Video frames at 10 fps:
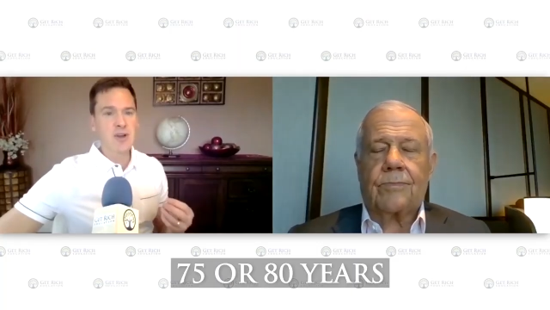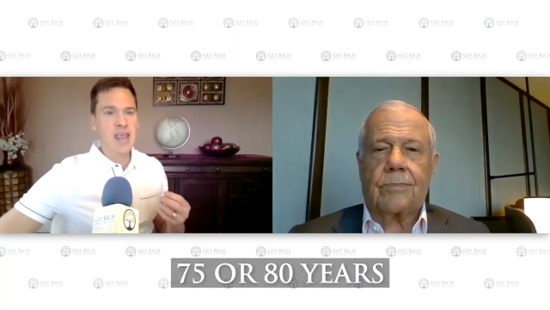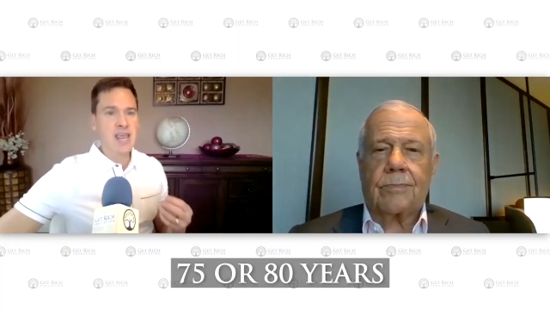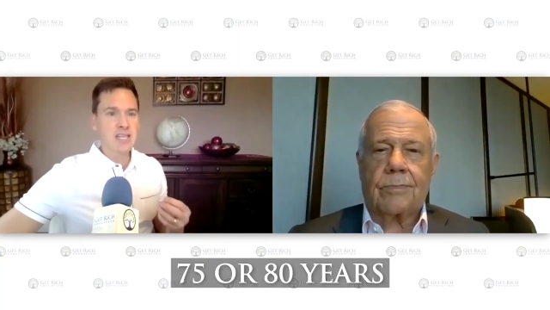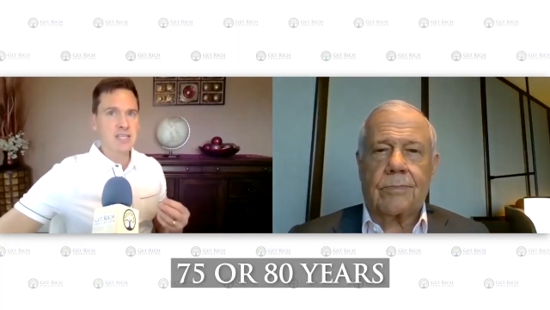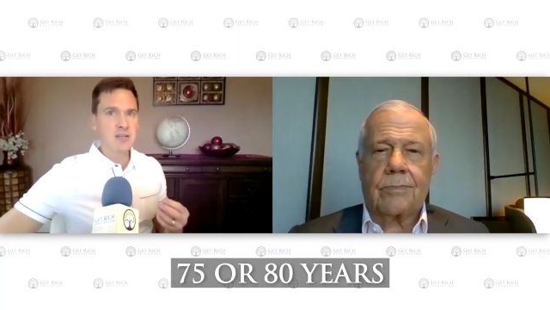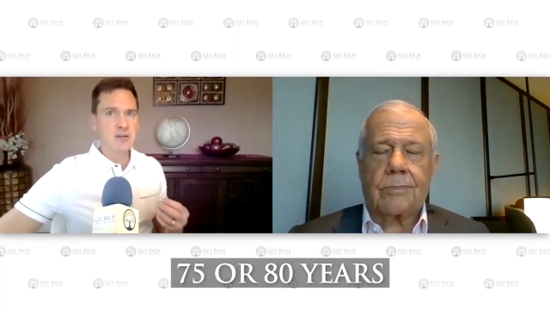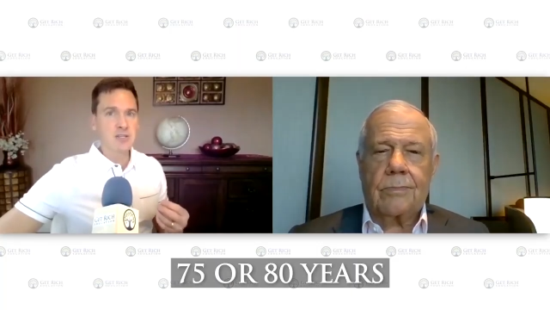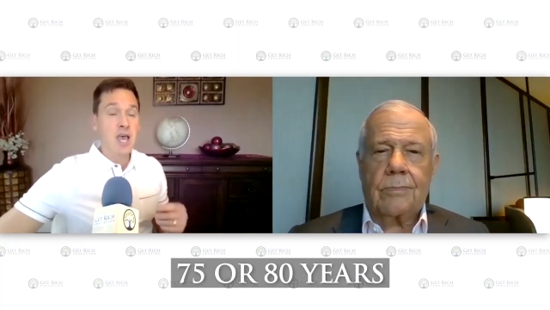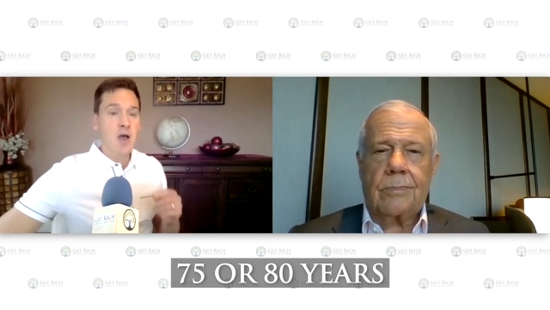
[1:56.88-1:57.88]
Speaker 1: or 80
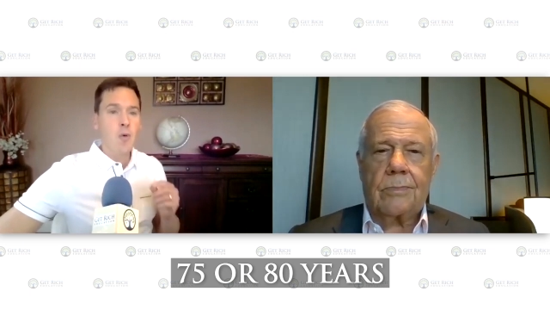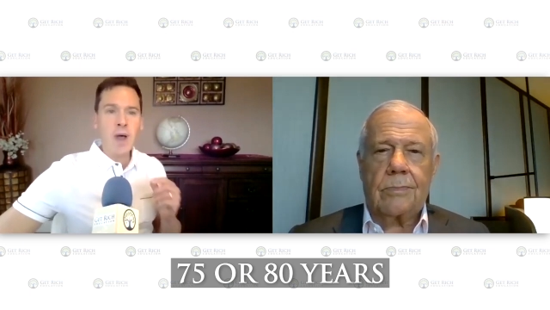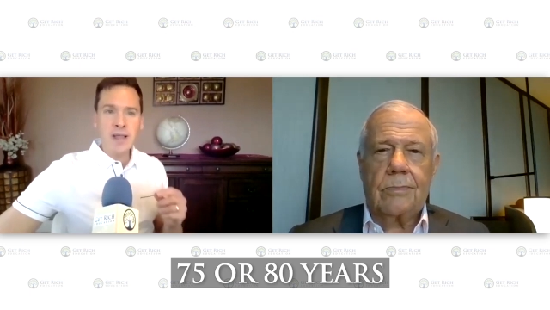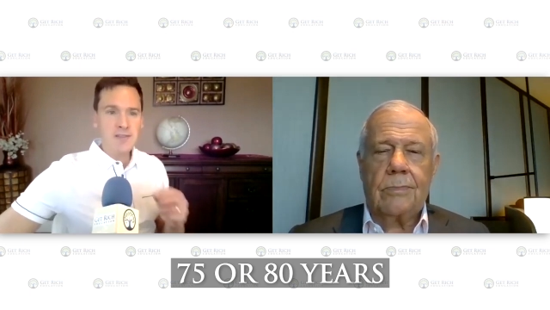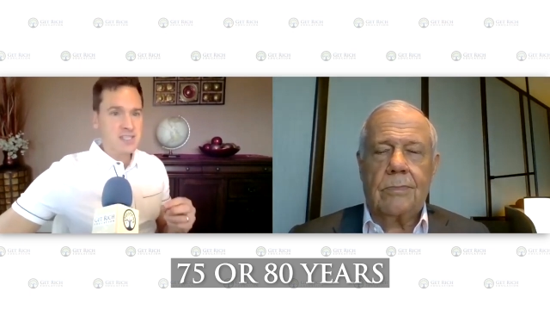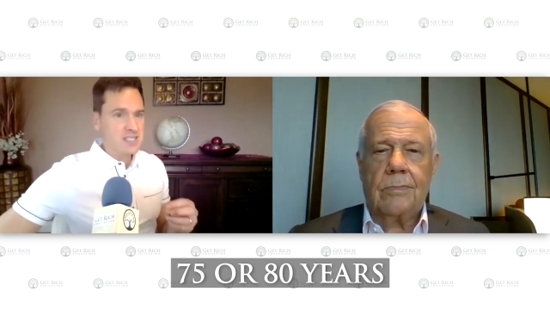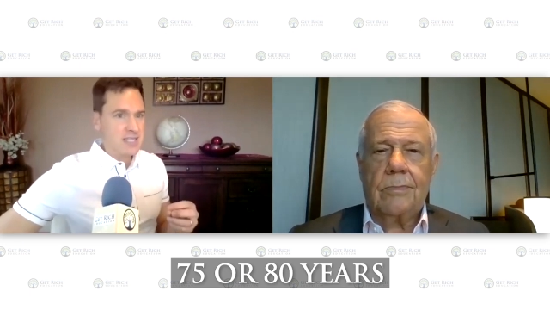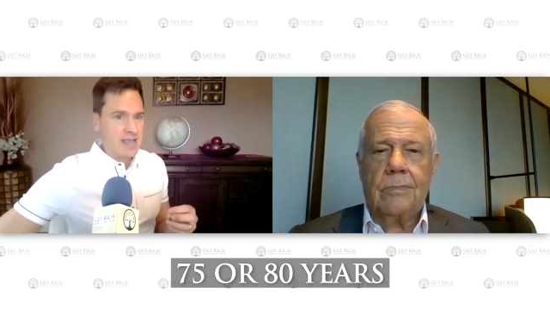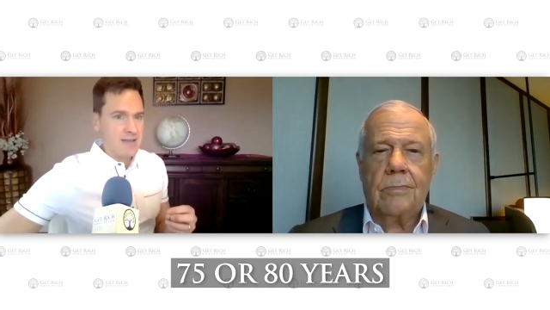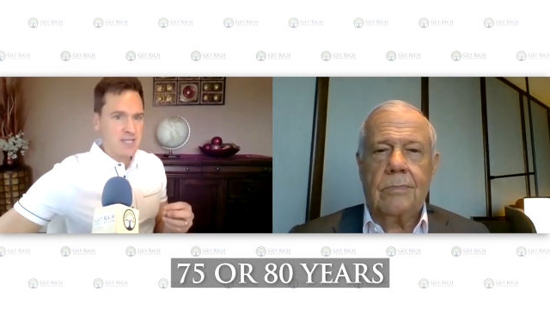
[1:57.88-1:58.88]
years, while at the
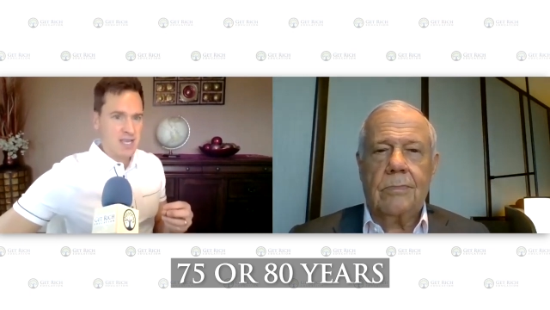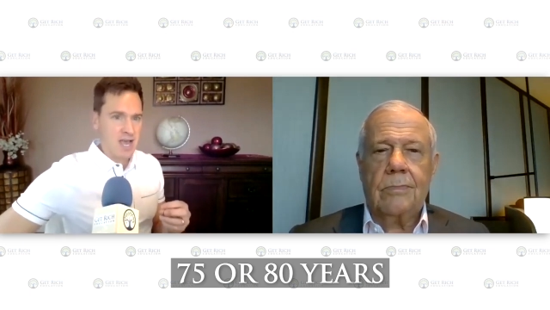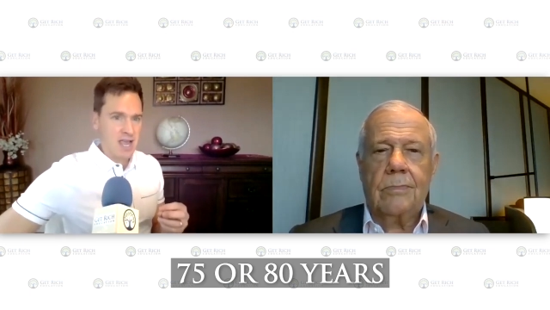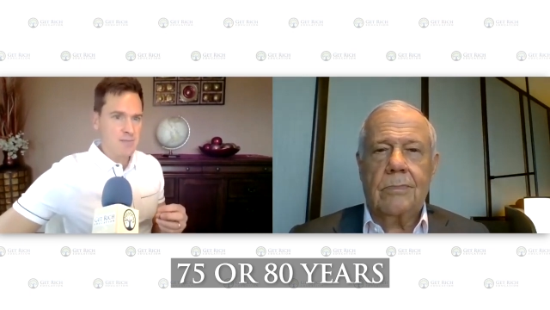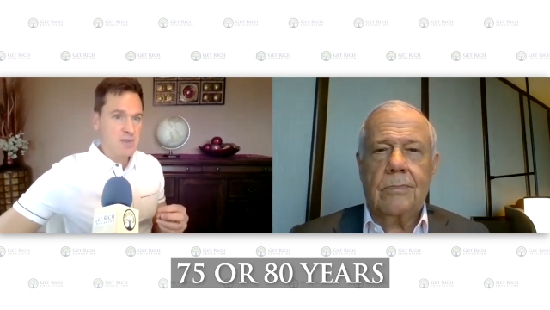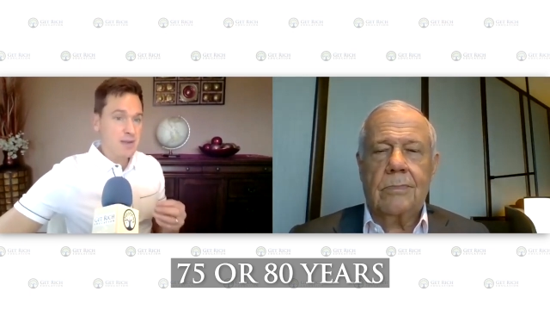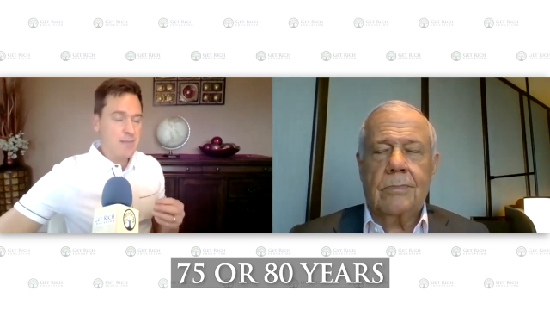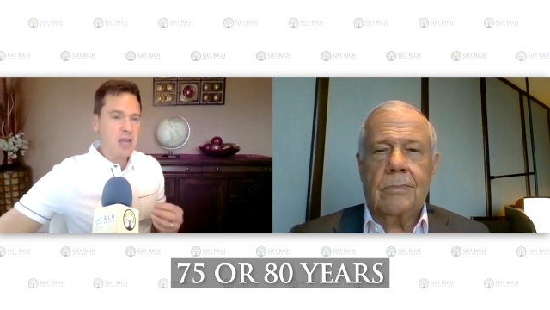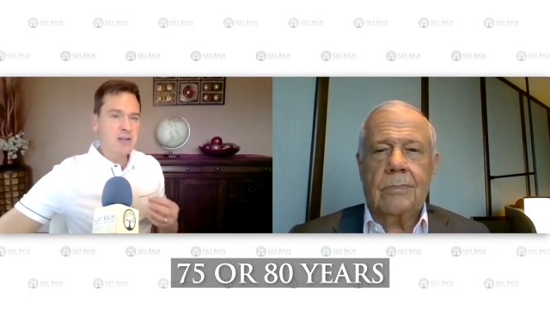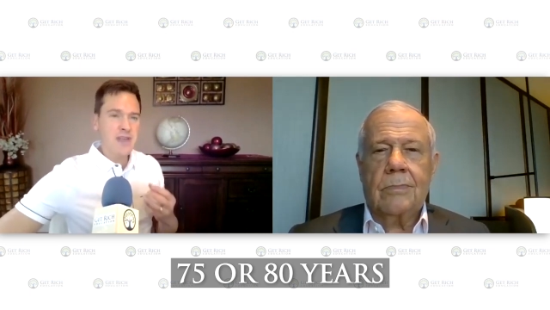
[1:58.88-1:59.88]
same time, the
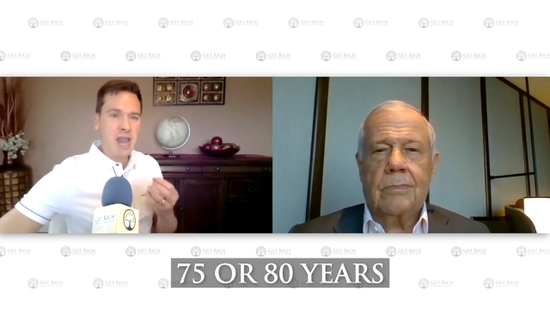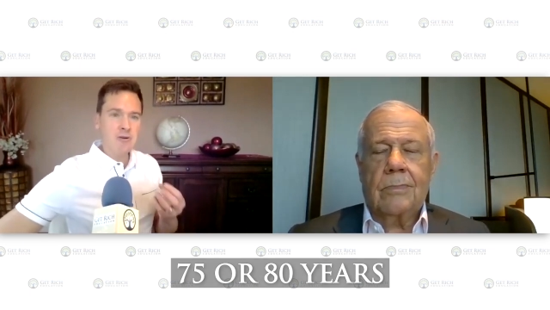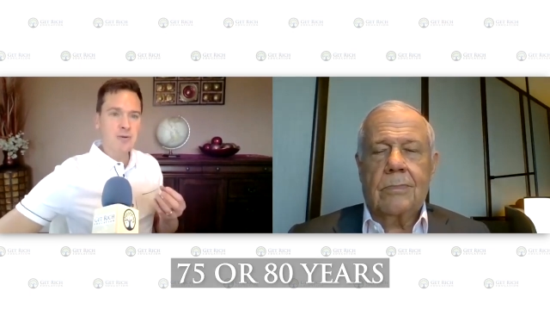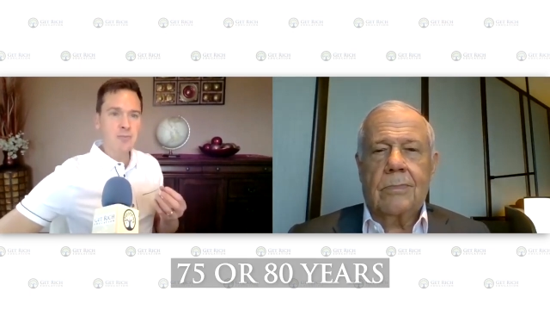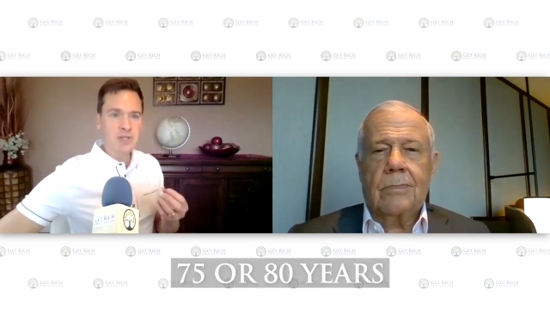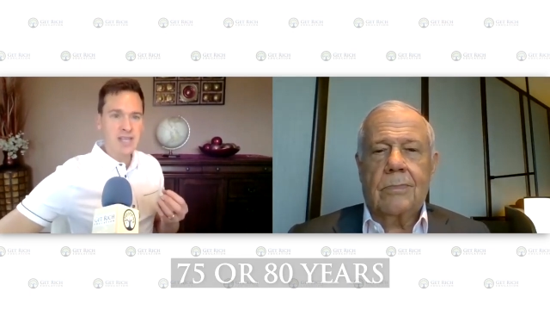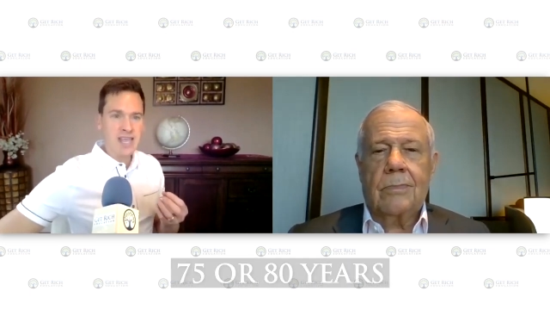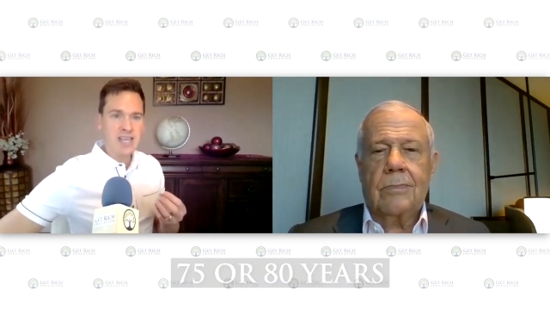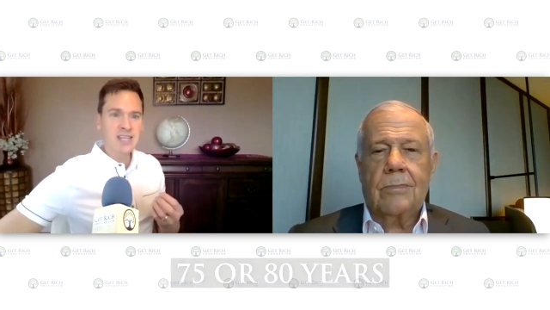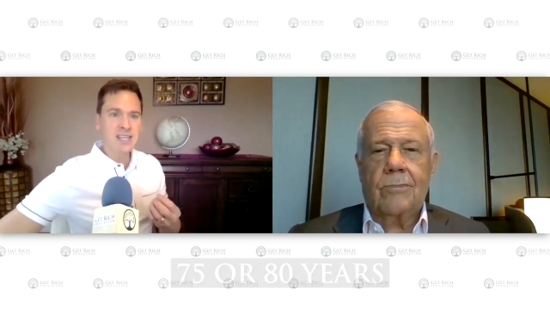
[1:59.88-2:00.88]
amount of arable
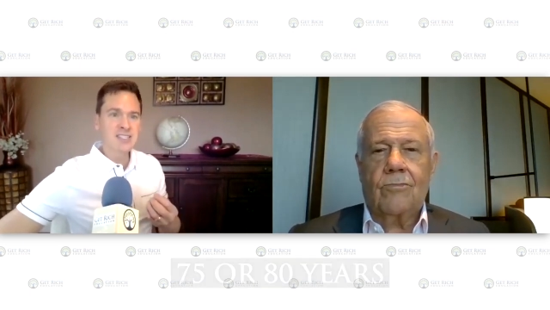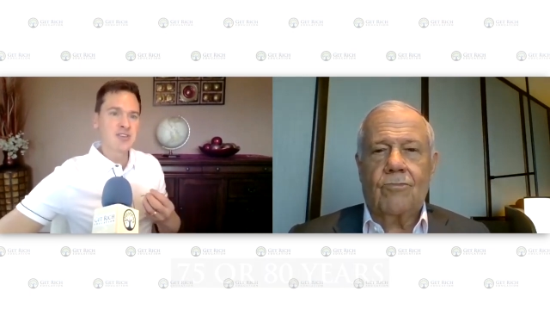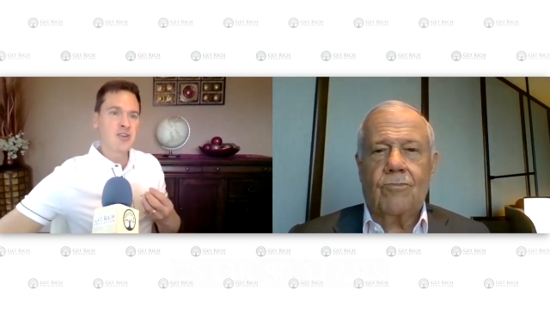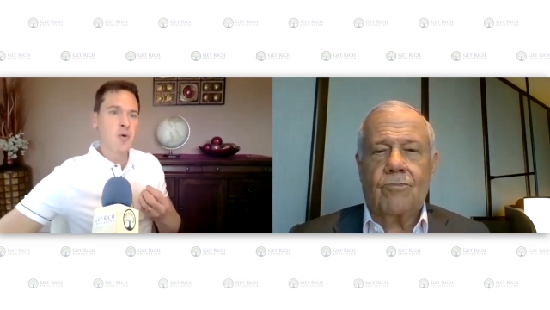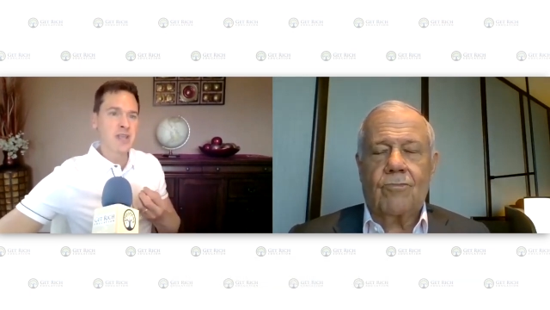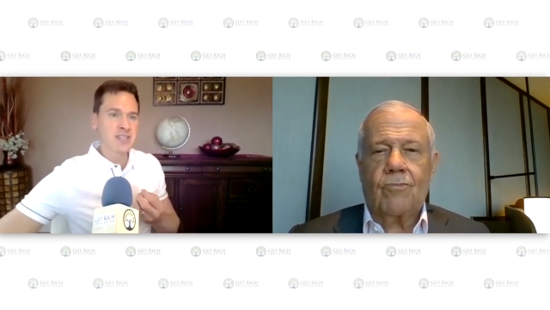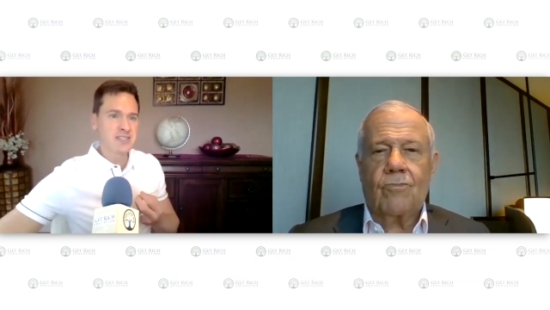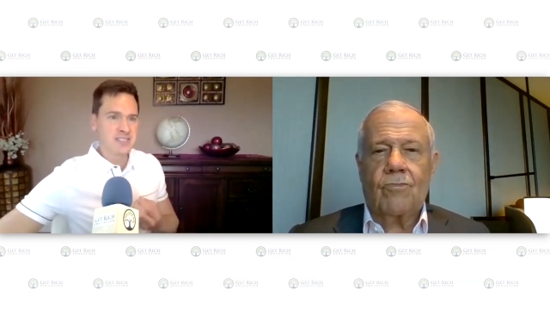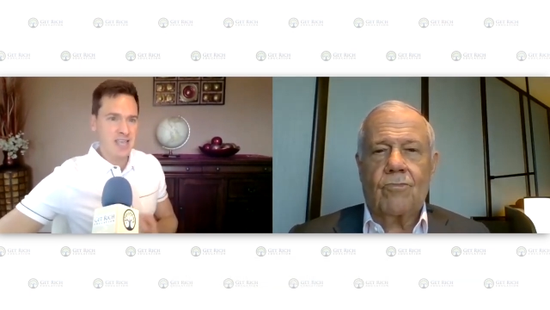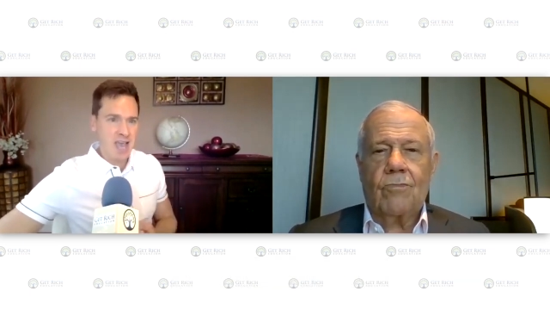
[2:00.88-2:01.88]
land is going
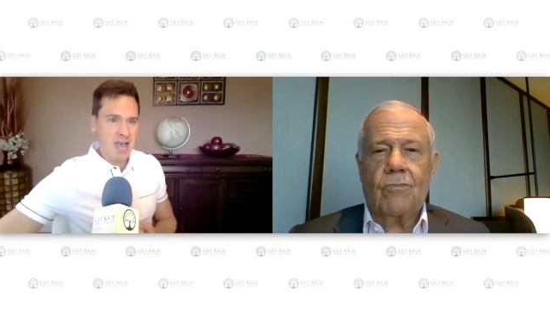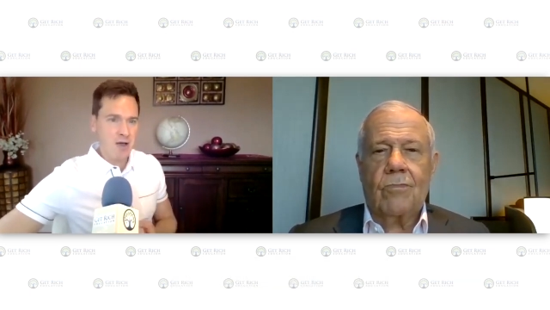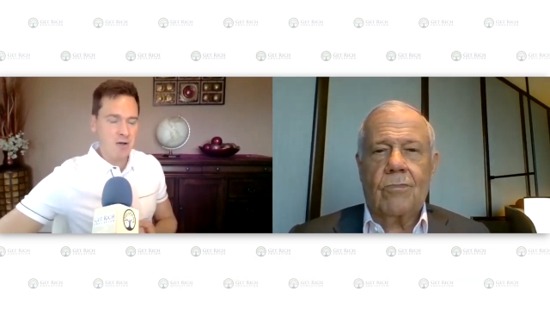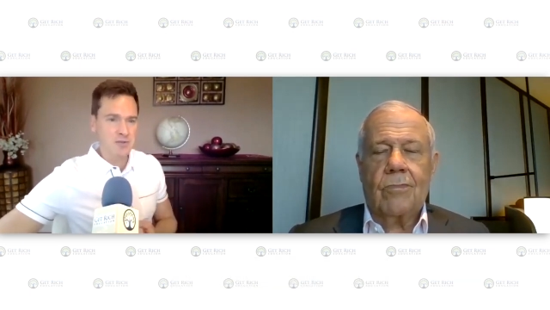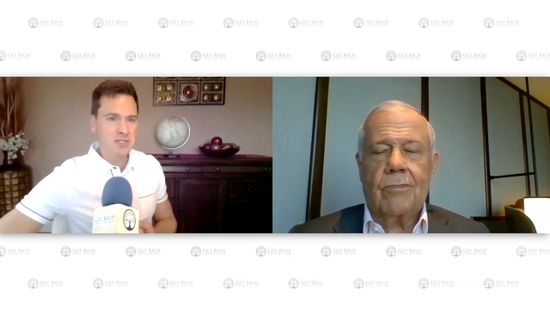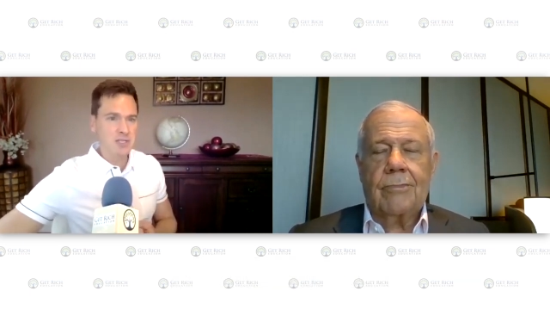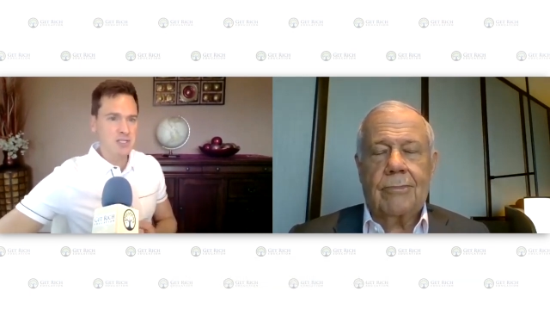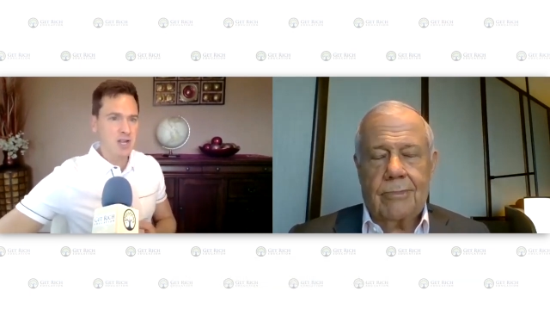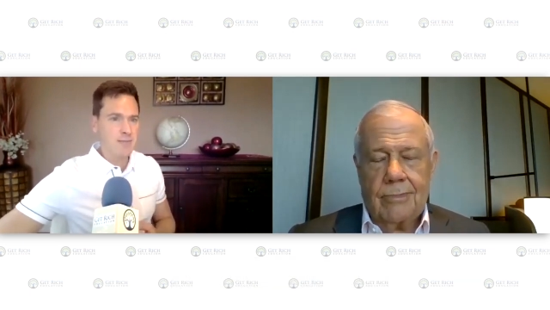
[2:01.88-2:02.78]
down. So you talk